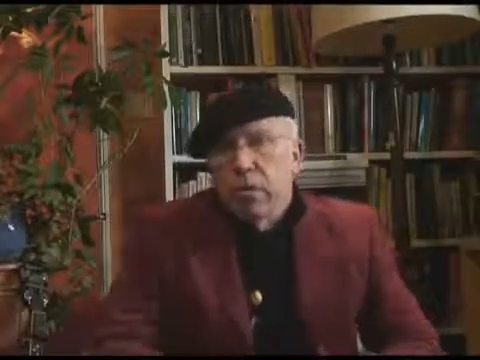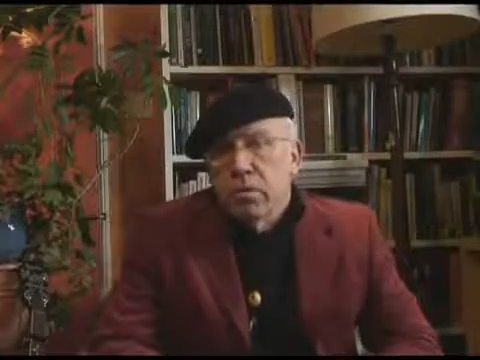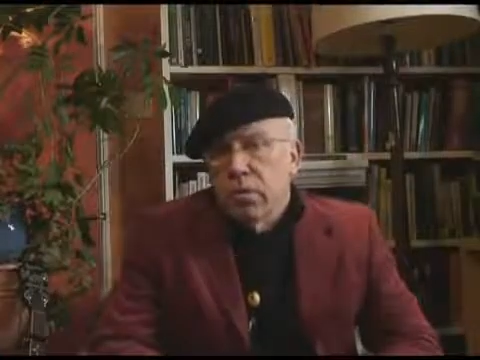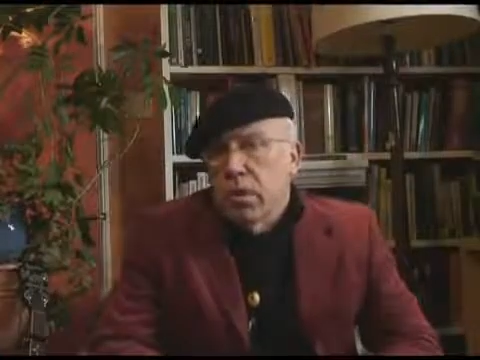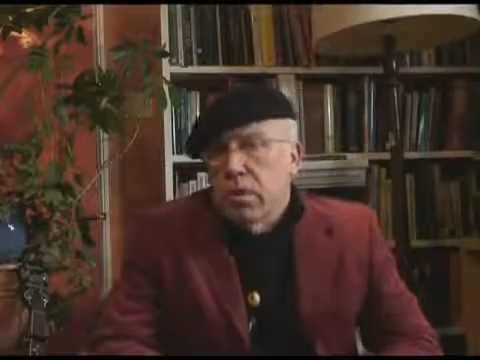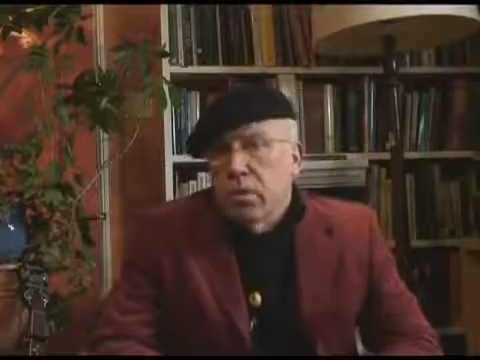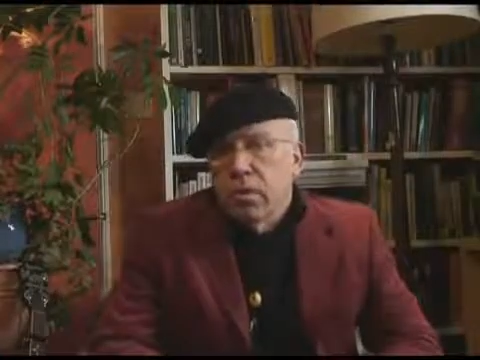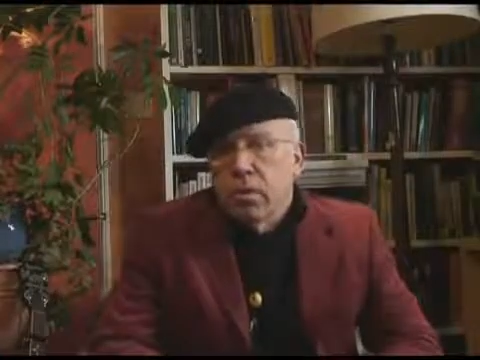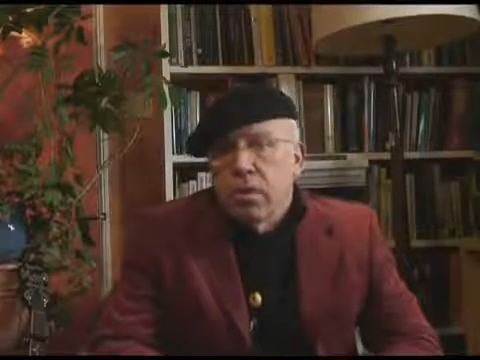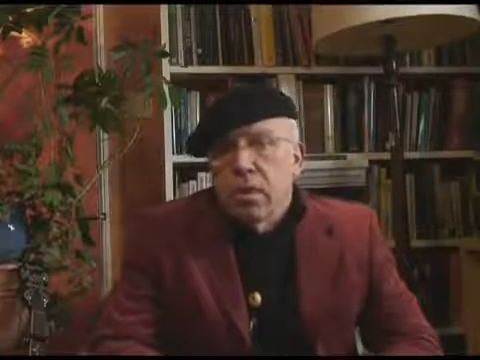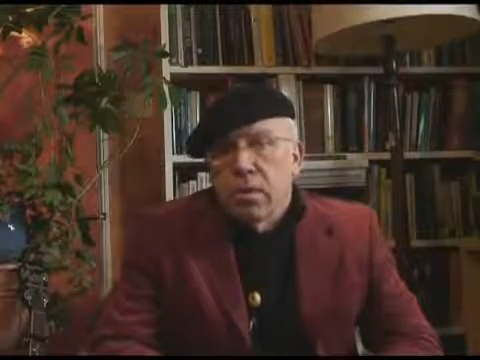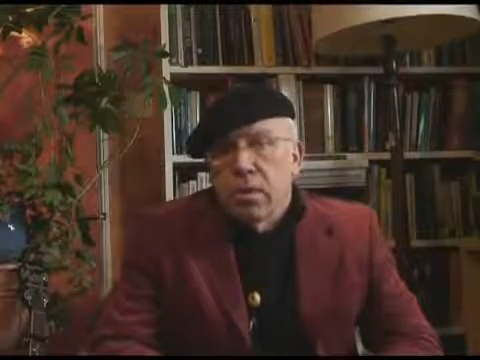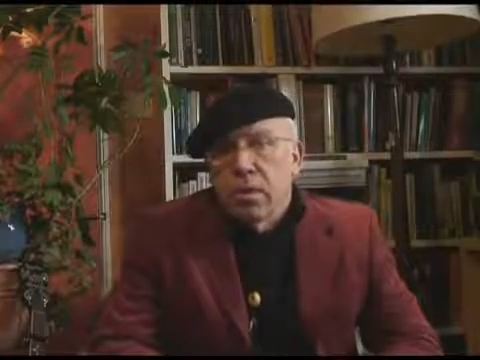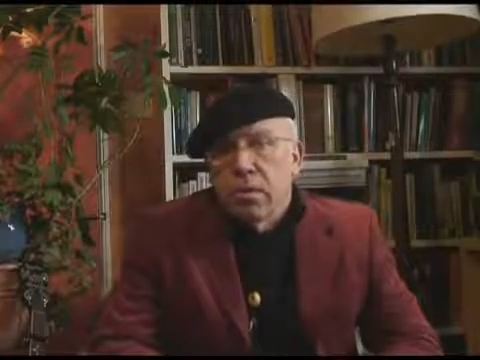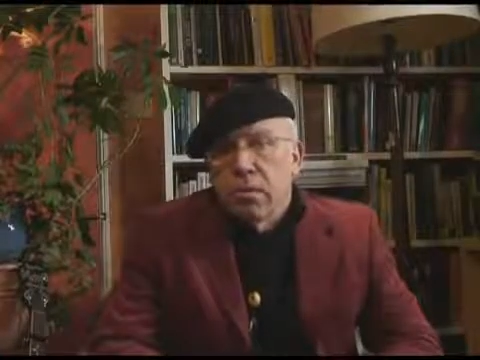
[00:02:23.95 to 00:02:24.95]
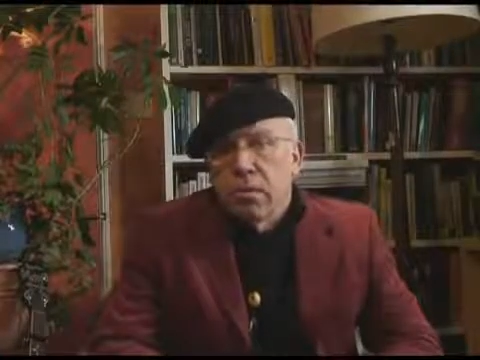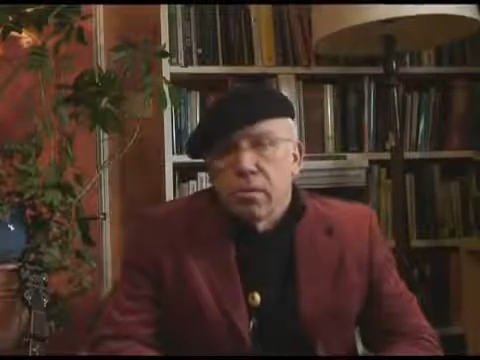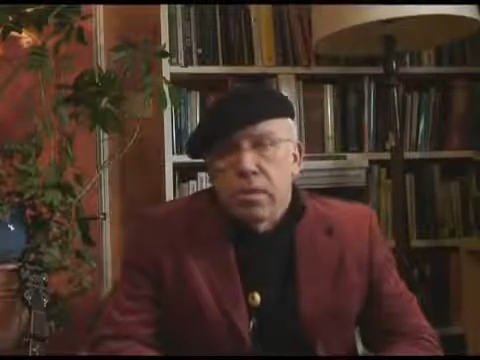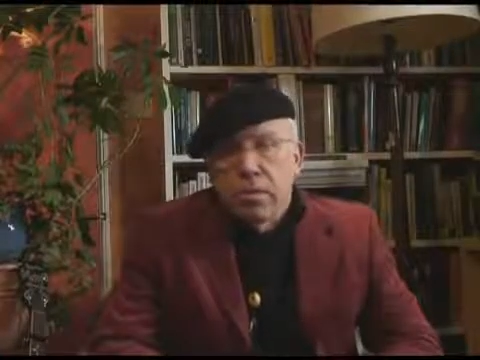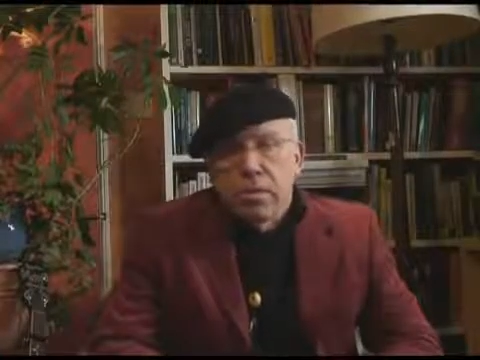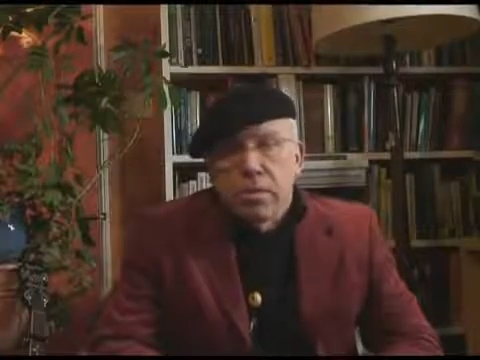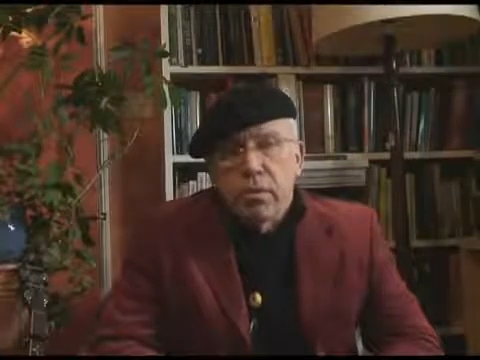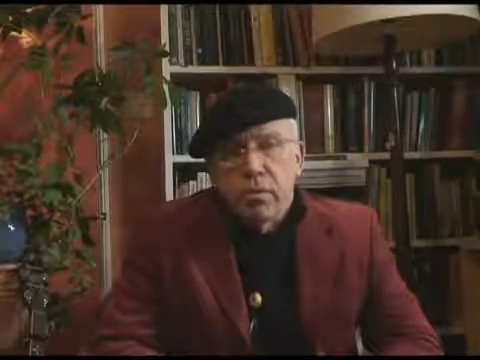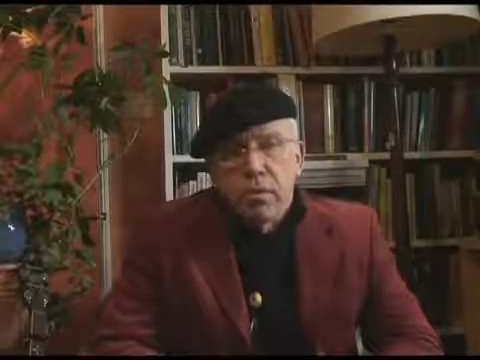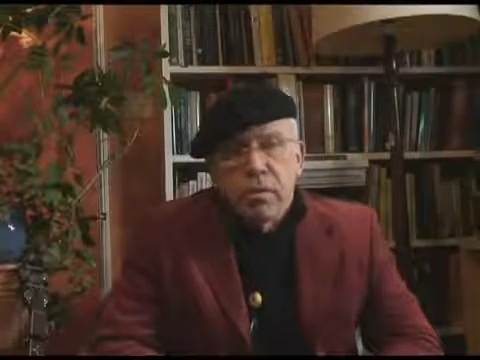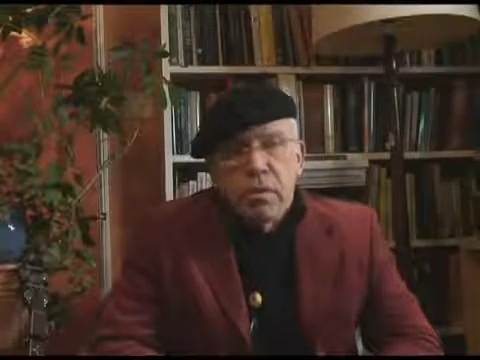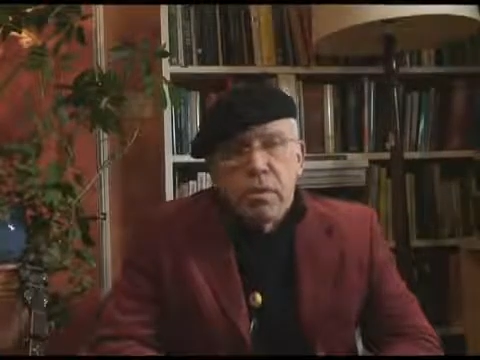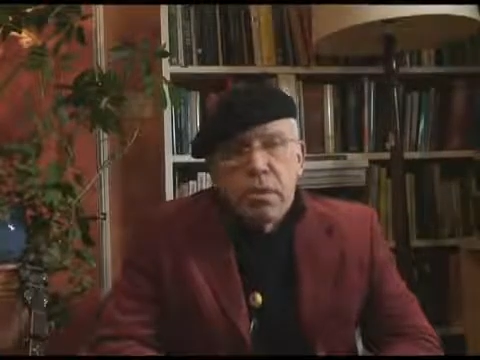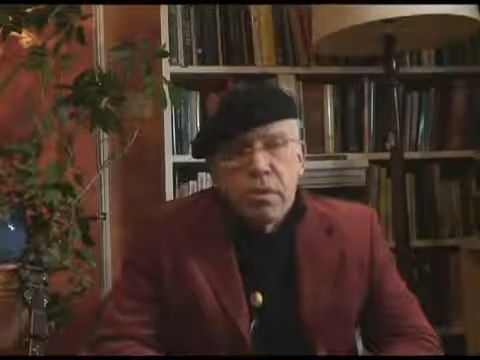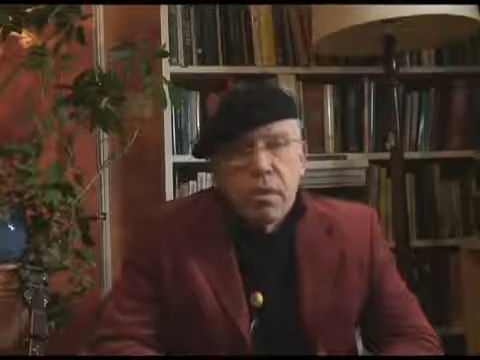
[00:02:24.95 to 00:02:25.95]
which raises another load of
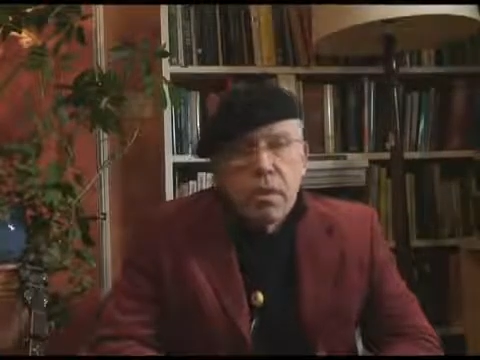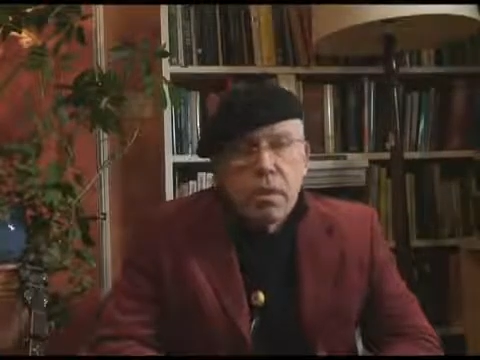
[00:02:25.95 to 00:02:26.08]
questions.